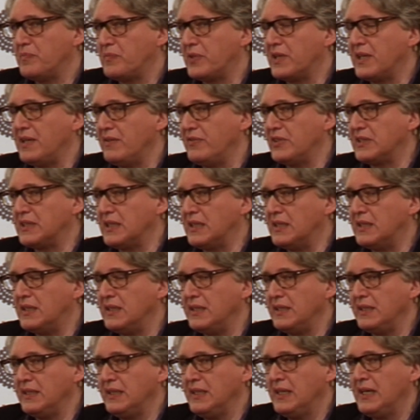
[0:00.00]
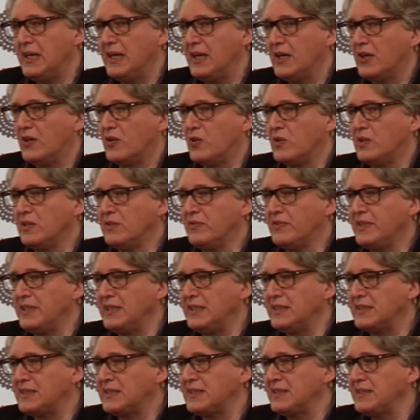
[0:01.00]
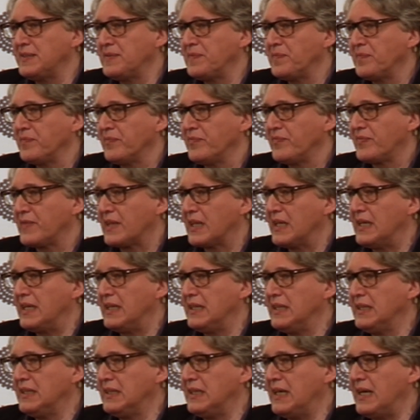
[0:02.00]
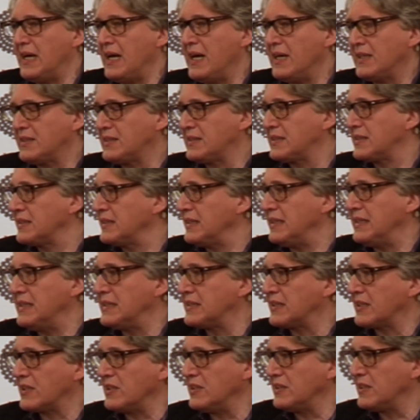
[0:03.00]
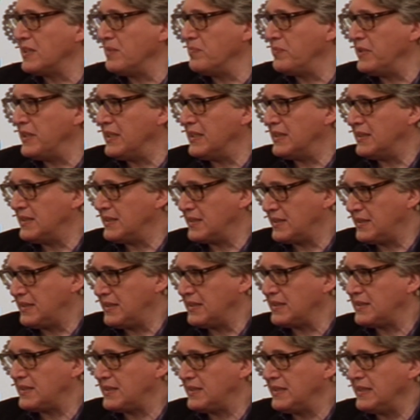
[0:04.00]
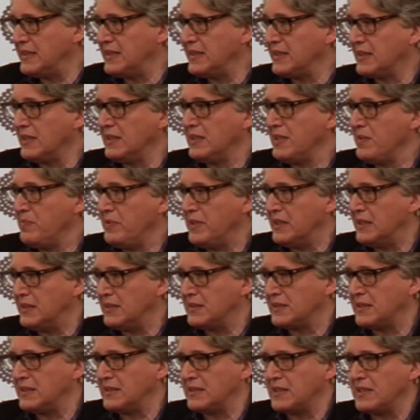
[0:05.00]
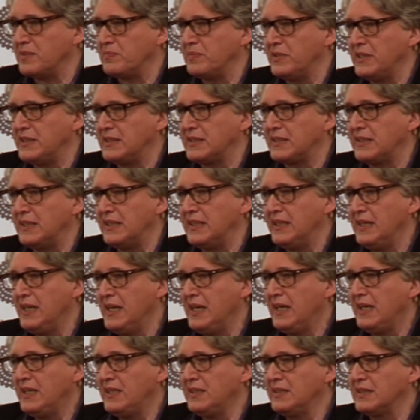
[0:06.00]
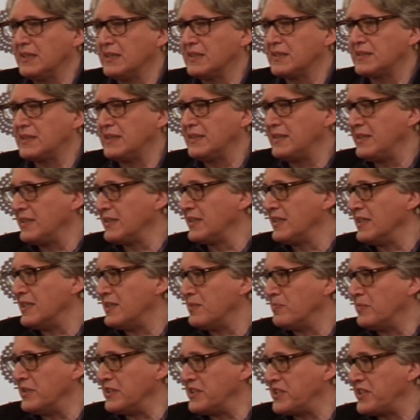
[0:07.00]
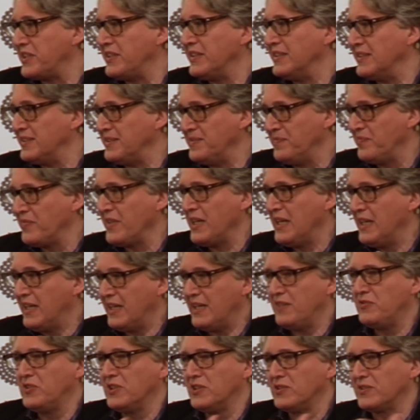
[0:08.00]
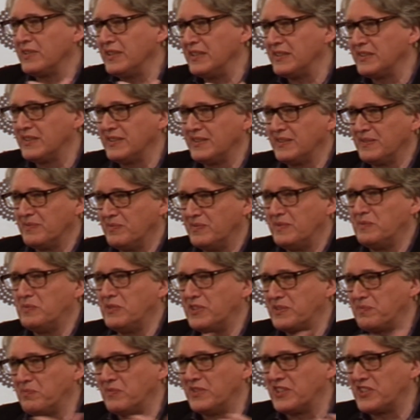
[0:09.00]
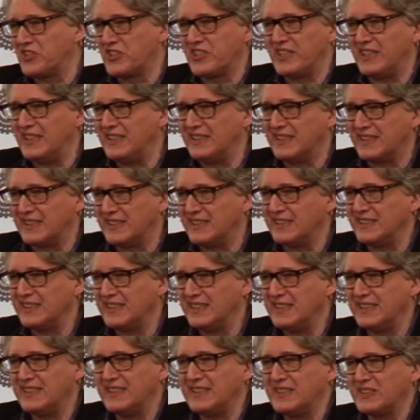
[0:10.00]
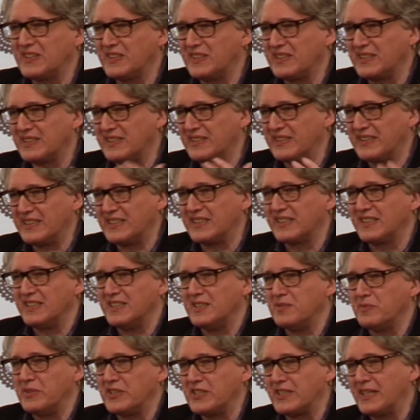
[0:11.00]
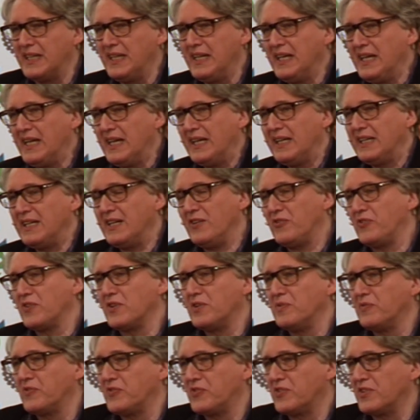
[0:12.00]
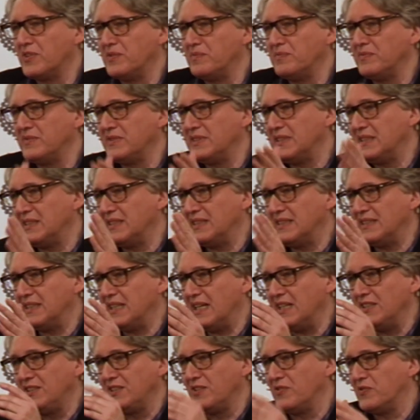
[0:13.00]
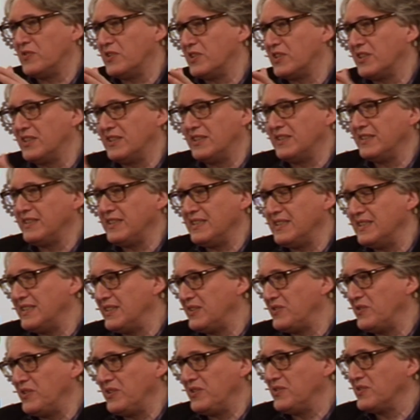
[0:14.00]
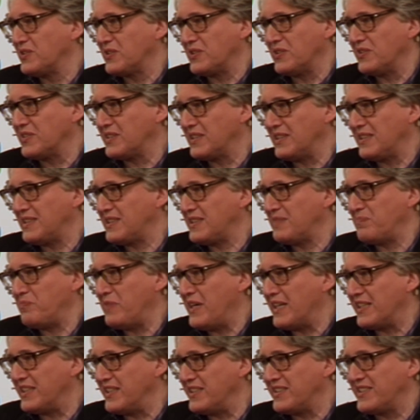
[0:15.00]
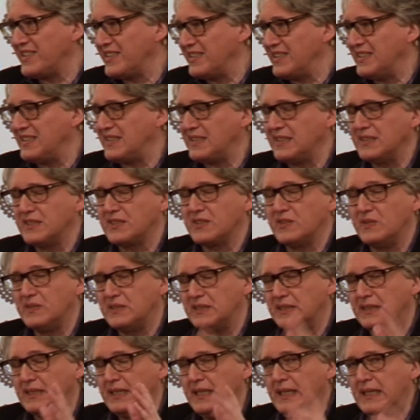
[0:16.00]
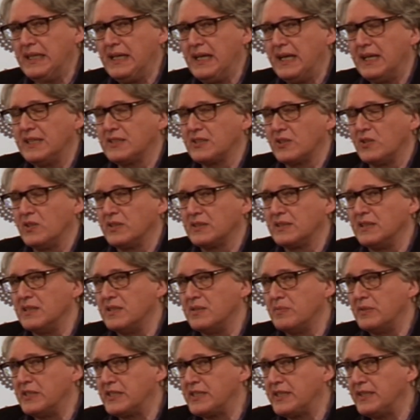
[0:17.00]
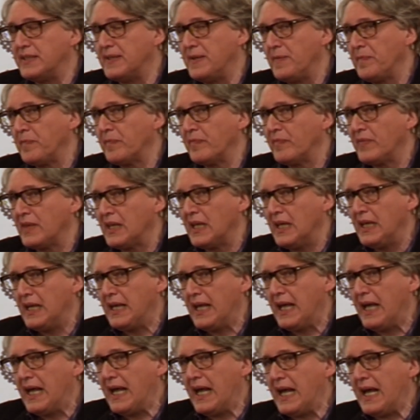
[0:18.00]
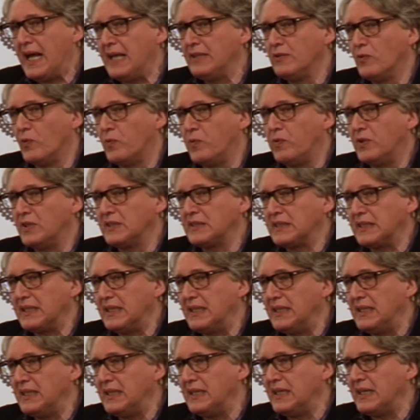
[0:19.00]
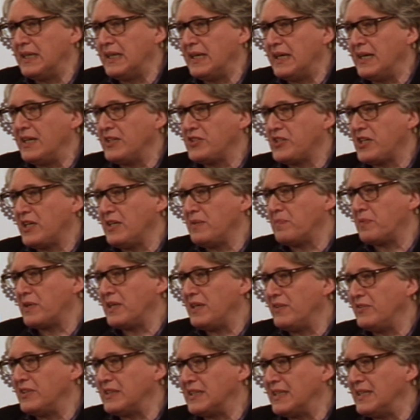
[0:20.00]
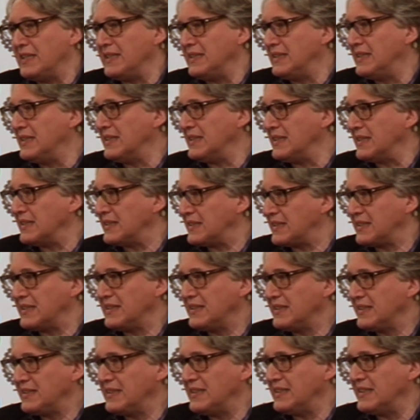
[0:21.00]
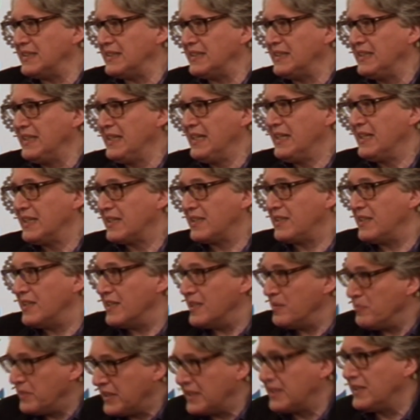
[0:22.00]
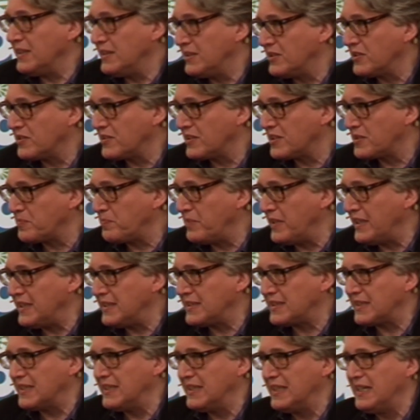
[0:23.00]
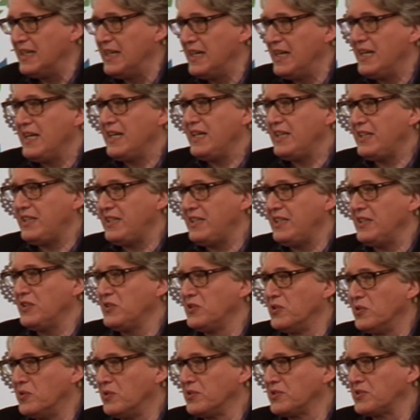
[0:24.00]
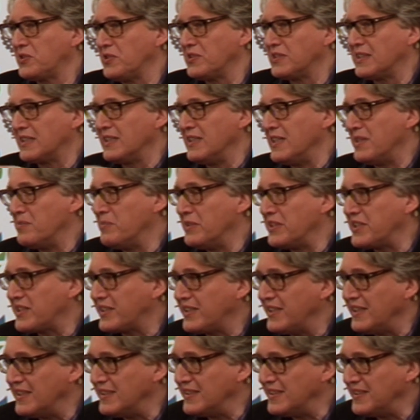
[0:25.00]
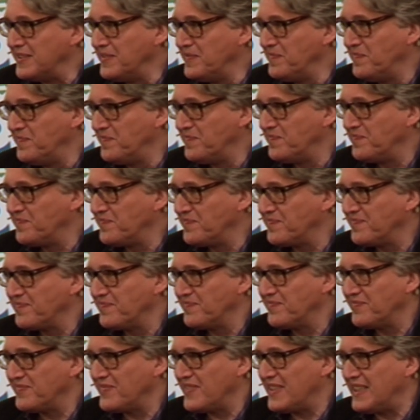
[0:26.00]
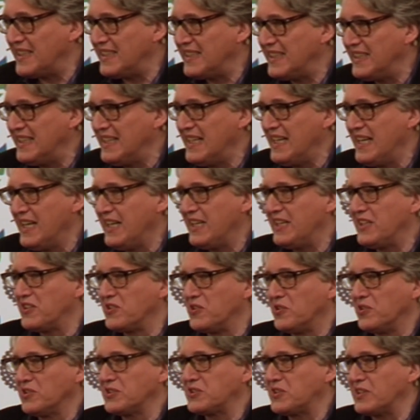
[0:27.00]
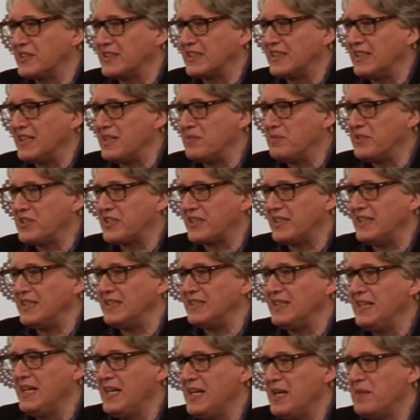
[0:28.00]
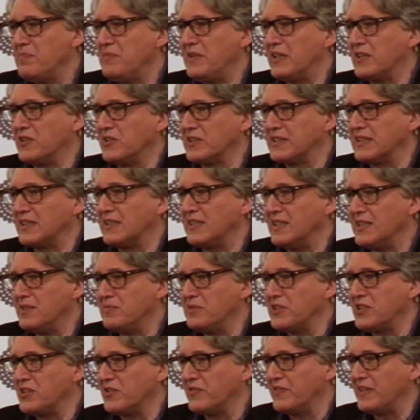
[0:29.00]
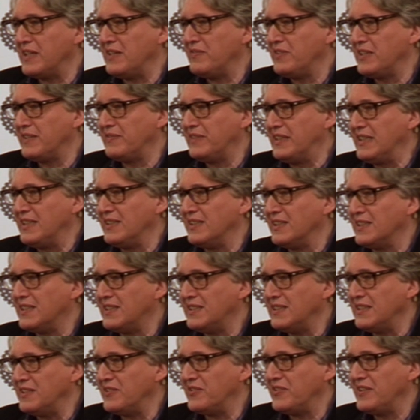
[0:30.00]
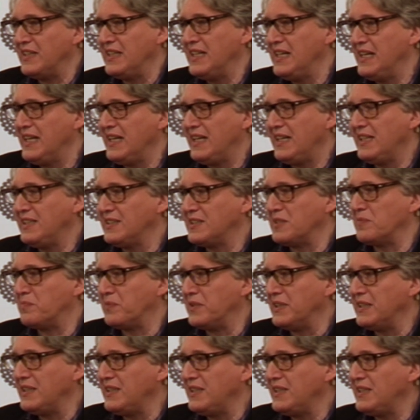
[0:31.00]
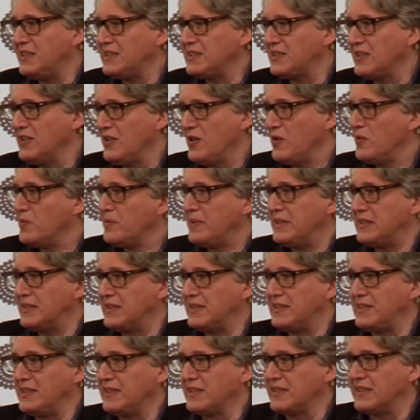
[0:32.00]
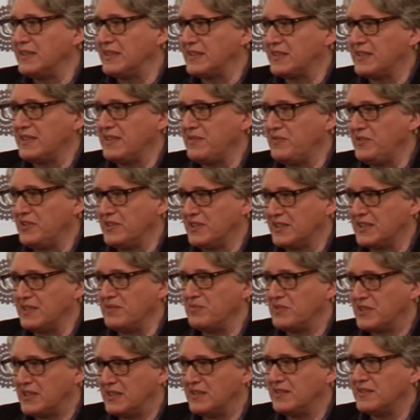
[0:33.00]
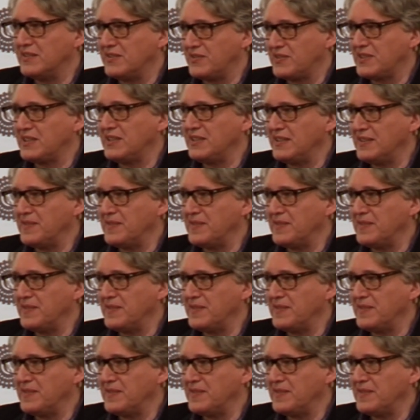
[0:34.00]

private eye always acts as a contemporary artist. Yeah? Contemporary artists are basically interested in garbage. Yeah? Yeah. If you look at most general, yeah, so it's garbage. Yeah, from Andy Warhol, yeah, who used all these packages and so on. It's all garbage. Yeah? And what actually private eye does, yeah, coming into the space, he goes to the garbage can. Yeah? He goes to the garbage can because the garbage of everyday life is a place where the secrets reveal themselves.